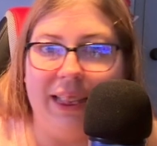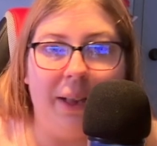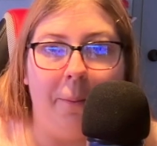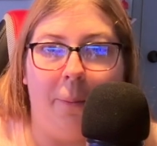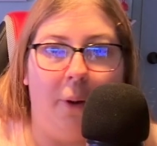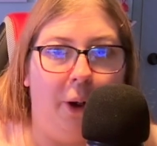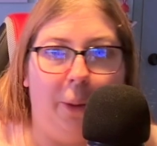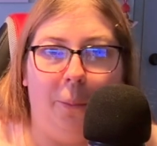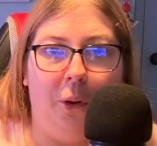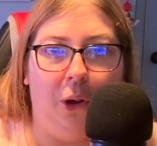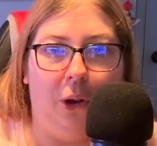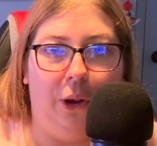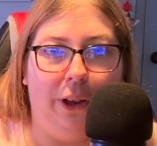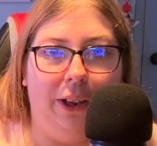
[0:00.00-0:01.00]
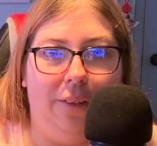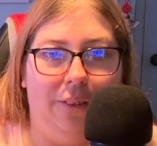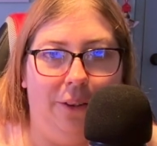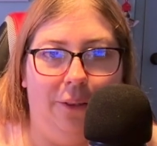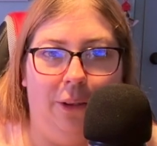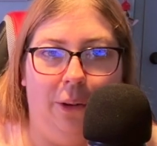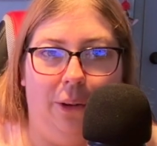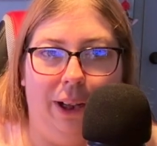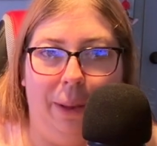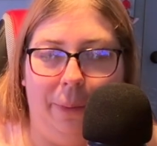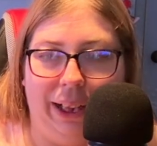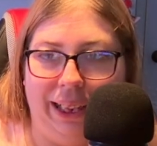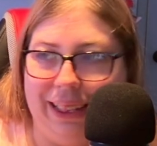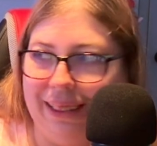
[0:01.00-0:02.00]
the marble look of the floor. I'm
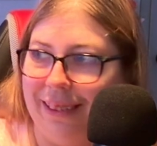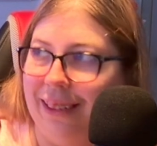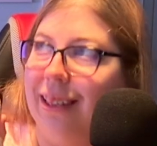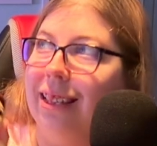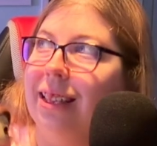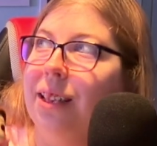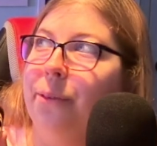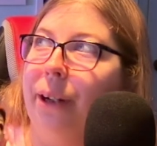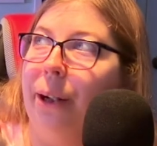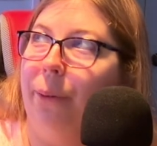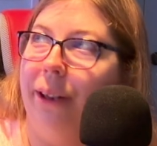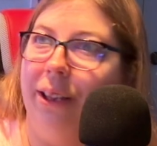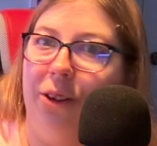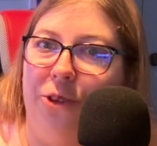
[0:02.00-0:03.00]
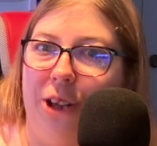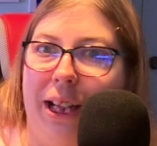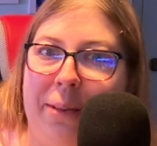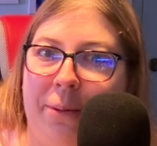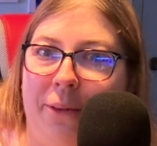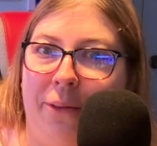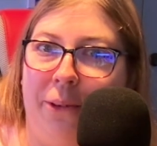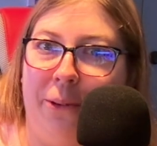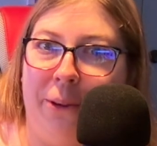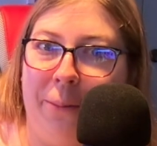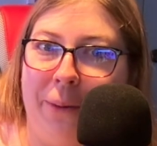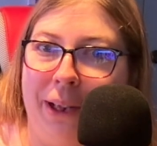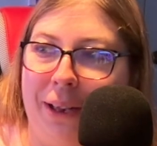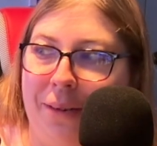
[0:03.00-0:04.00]
like, this is what I want the Jasmine floor to
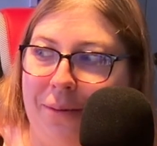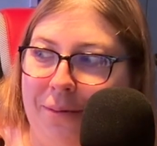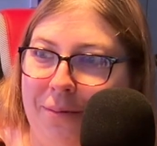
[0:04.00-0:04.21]
be.